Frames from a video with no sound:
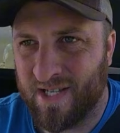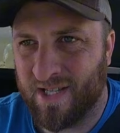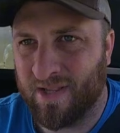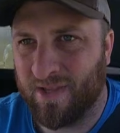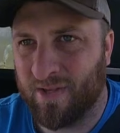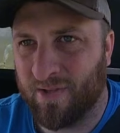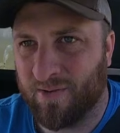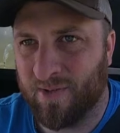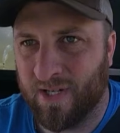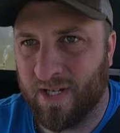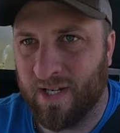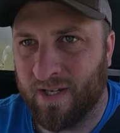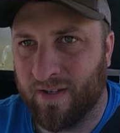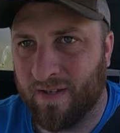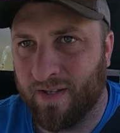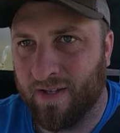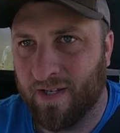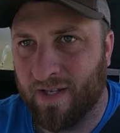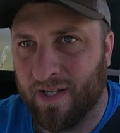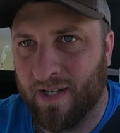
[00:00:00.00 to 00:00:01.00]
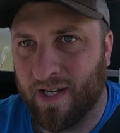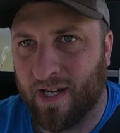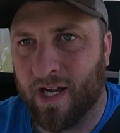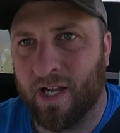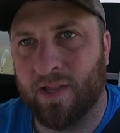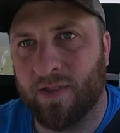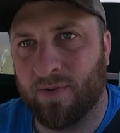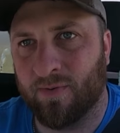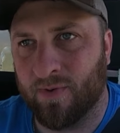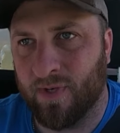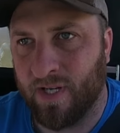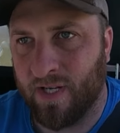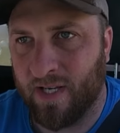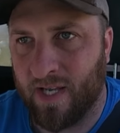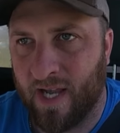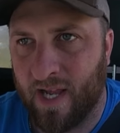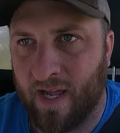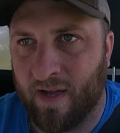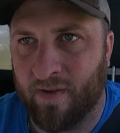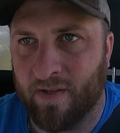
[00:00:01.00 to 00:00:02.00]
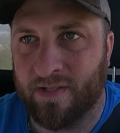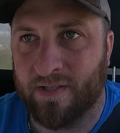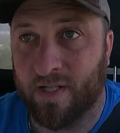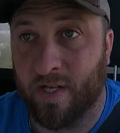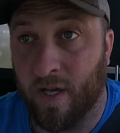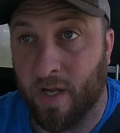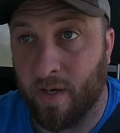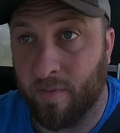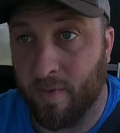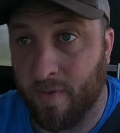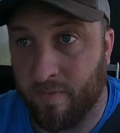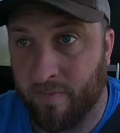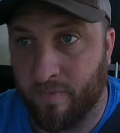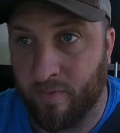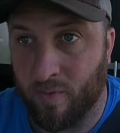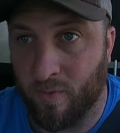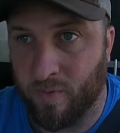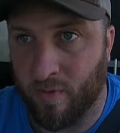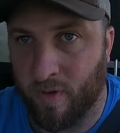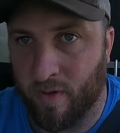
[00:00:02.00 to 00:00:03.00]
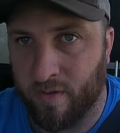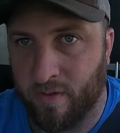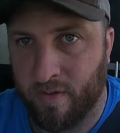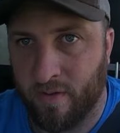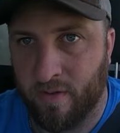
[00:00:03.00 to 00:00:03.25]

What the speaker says: said 3. I got 3 now. It's gonna be 4,